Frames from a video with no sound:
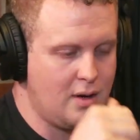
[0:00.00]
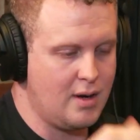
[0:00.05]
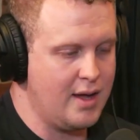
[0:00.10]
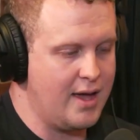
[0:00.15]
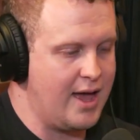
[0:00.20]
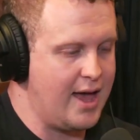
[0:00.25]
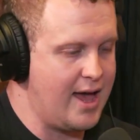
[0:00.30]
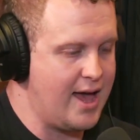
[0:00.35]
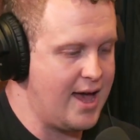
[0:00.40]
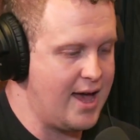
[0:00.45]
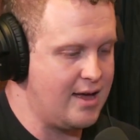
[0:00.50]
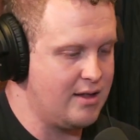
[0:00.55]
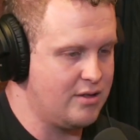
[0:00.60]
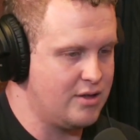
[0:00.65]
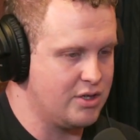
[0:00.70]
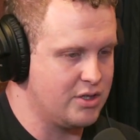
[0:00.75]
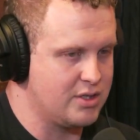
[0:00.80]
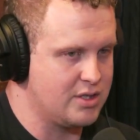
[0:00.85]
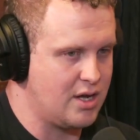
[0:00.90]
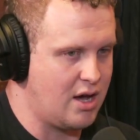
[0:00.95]
And
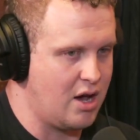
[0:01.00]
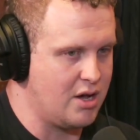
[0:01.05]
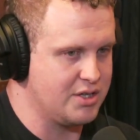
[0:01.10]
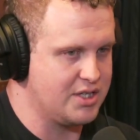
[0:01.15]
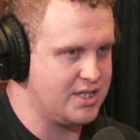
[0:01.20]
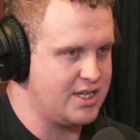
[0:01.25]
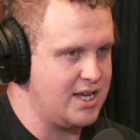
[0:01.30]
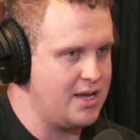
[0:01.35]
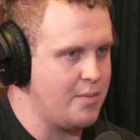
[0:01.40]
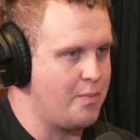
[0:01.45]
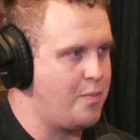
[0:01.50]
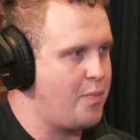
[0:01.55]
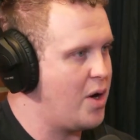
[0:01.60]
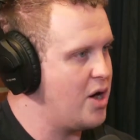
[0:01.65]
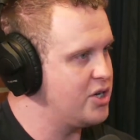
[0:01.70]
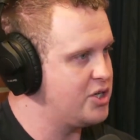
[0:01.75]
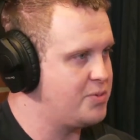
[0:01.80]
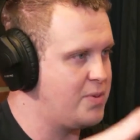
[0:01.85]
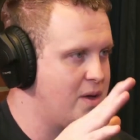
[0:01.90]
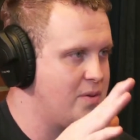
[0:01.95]
I'll see a
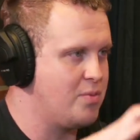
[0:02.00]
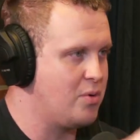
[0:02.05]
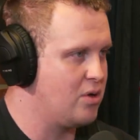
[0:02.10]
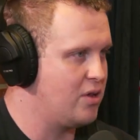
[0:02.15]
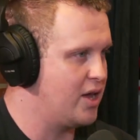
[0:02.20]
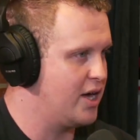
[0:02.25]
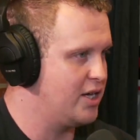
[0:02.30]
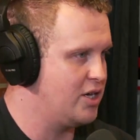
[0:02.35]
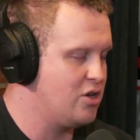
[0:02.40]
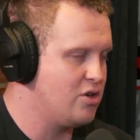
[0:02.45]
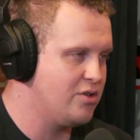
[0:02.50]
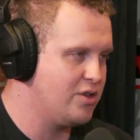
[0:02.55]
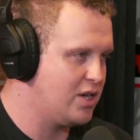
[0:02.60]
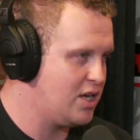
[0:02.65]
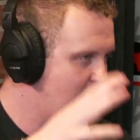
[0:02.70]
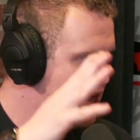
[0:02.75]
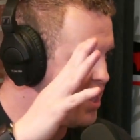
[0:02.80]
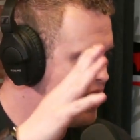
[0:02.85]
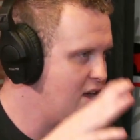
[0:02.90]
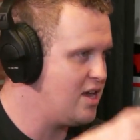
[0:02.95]
bunch of people like, you're the
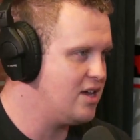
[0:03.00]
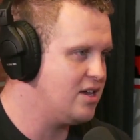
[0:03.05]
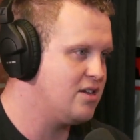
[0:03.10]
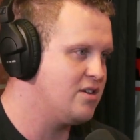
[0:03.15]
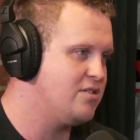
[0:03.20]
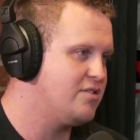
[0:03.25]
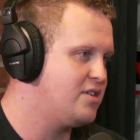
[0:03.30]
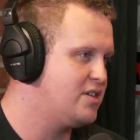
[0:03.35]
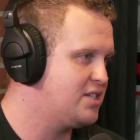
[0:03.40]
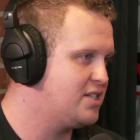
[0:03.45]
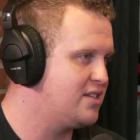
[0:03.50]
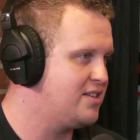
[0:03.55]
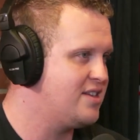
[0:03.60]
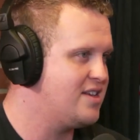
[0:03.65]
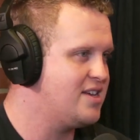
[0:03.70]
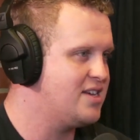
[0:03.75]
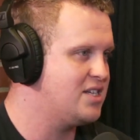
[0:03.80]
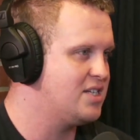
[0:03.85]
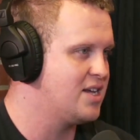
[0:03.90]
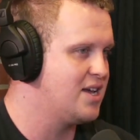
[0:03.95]
king, you're this and
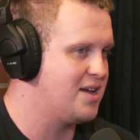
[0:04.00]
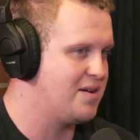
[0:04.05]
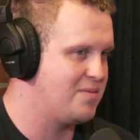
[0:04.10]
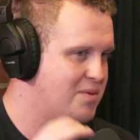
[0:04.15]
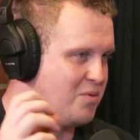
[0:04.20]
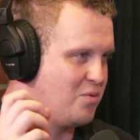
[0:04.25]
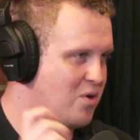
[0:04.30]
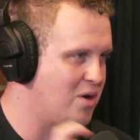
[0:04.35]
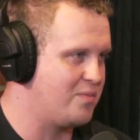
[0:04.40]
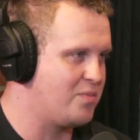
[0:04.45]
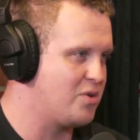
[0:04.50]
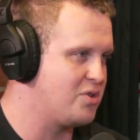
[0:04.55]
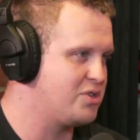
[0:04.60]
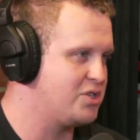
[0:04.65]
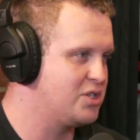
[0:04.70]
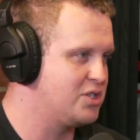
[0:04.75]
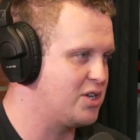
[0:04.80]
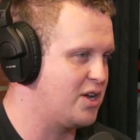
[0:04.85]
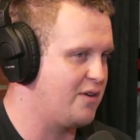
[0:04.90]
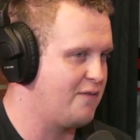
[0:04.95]
this, but one
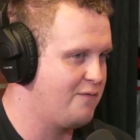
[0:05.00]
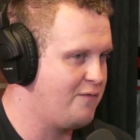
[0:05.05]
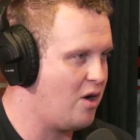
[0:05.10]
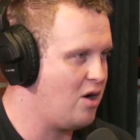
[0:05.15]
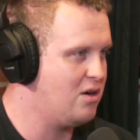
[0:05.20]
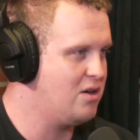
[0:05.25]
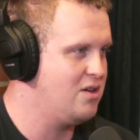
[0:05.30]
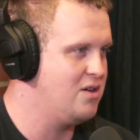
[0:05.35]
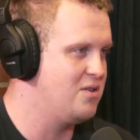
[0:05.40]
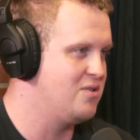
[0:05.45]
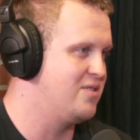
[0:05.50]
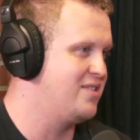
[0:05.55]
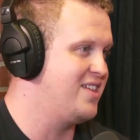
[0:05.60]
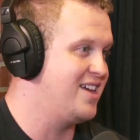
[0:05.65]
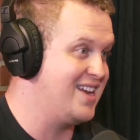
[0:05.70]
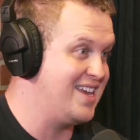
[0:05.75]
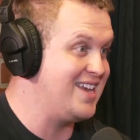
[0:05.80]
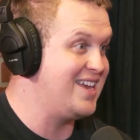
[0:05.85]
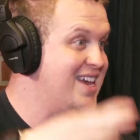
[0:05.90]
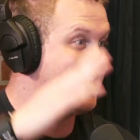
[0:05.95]
person's like, fuck you. And then
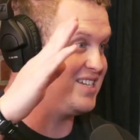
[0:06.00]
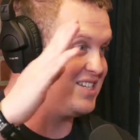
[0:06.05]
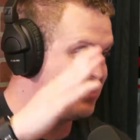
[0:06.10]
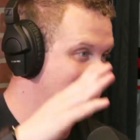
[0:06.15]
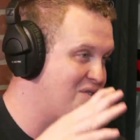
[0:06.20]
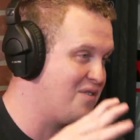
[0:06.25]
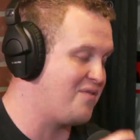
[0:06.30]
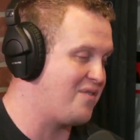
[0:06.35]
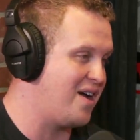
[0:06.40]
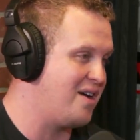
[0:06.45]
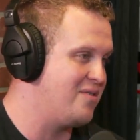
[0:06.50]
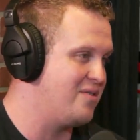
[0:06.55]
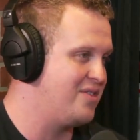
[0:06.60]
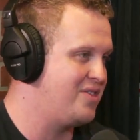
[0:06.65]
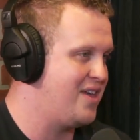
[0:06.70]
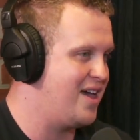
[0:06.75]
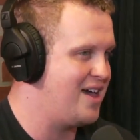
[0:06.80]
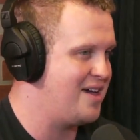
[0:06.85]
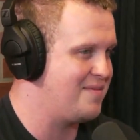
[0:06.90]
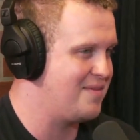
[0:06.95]
he gets into a fight with
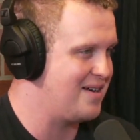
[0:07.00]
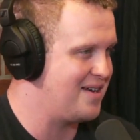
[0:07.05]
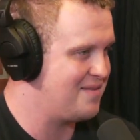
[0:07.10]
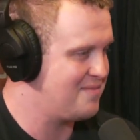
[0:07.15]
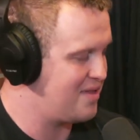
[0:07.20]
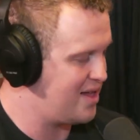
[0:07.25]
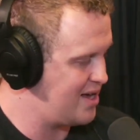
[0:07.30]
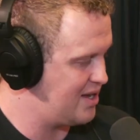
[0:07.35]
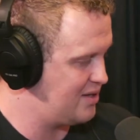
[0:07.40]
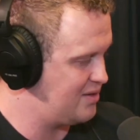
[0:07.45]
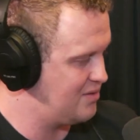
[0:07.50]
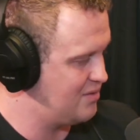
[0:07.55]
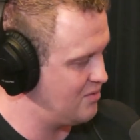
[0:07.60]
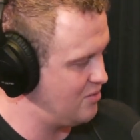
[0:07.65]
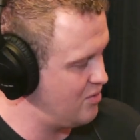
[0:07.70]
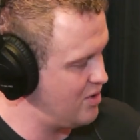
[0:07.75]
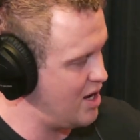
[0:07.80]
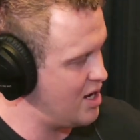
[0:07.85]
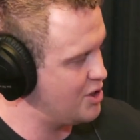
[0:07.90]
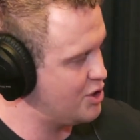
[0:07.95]
them. And I'm like,
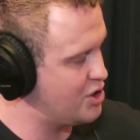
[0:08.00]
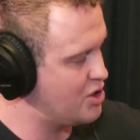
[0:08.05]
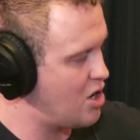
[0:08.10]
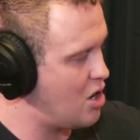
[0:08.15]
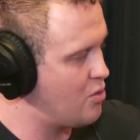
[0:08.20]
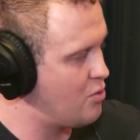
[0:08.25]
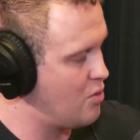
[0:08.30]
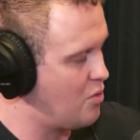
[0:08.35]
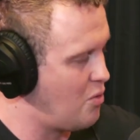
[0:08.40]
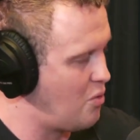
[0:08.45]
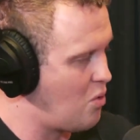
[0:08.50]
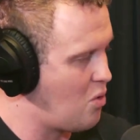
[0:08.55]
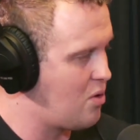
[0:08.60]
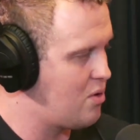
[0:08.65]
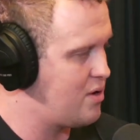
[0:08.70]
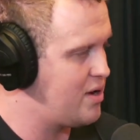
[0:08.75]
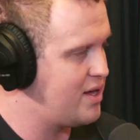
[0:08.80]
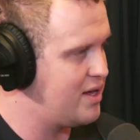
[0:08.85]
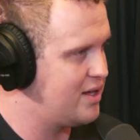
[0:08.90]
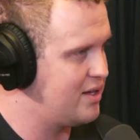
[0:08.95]
we got to start
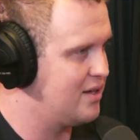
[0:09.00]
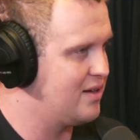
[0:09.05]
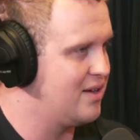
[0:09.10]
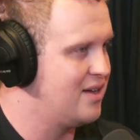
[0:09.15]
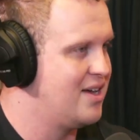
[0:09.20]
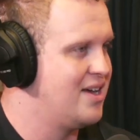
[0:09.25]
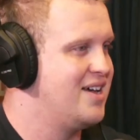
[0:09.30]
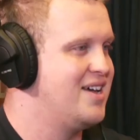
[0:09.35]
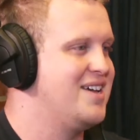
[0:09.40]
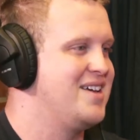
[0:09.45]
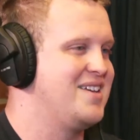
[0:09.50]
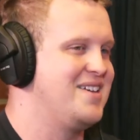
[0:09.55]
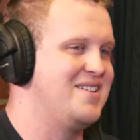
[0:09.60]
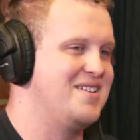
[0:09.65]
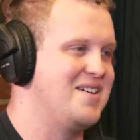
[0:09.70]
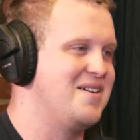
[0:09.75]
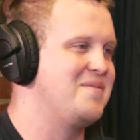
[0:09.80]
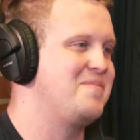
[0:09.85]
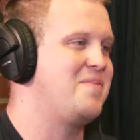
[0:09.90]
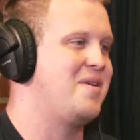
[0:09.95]
rewarding, you
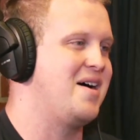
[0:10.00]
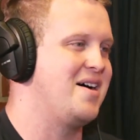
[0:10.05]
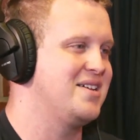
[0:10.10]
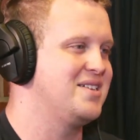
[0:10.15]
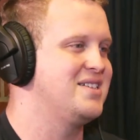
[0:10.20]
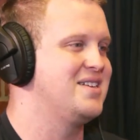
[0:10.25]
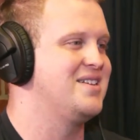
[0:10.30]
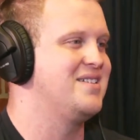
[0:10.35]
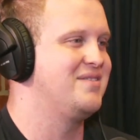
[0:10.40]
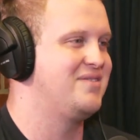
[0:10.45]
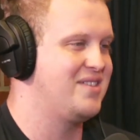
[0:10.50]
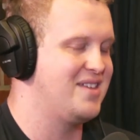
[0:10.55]
know, positive things.